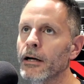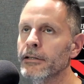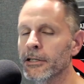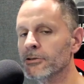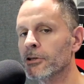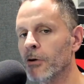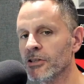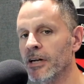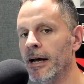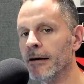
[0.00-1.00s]
Here's the
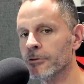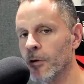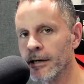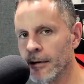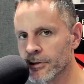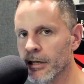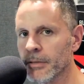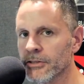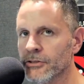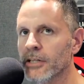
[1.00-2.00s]
question I have. Dwight and I were talking
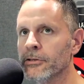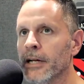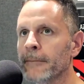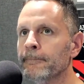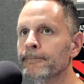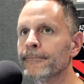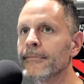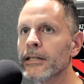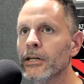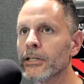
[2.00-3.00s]
about this yesterday.
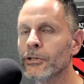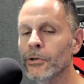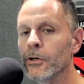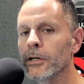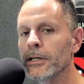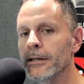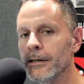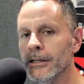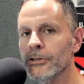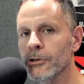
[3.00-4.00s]
Could
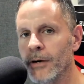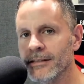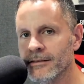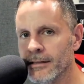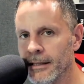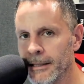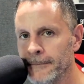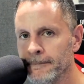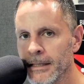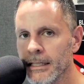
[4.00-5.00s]
USC
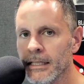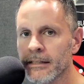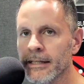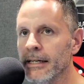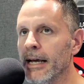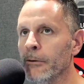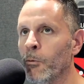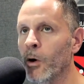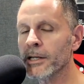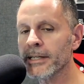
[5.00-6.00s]
get a
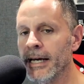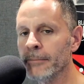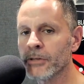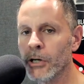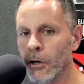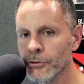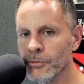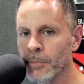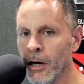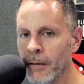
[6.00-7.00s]
one-game
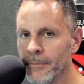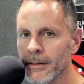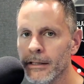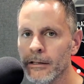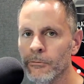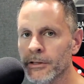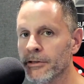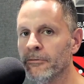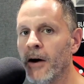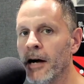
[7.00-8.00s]
coach bump with the
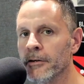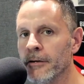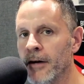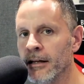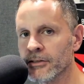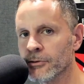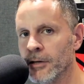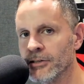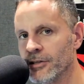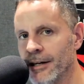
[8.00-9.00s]
firing of Alex
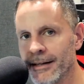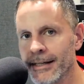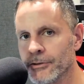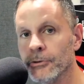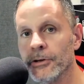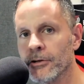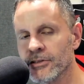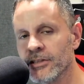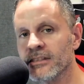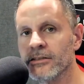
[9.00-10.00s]
Grinch? Now they got two of their
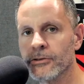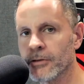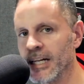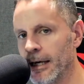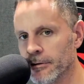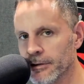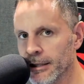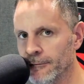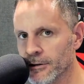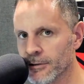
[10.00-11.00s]
assistants who are going to handle the
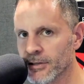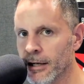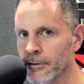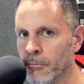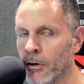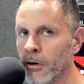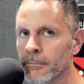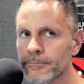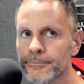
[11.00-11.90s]
defensive side of the ball.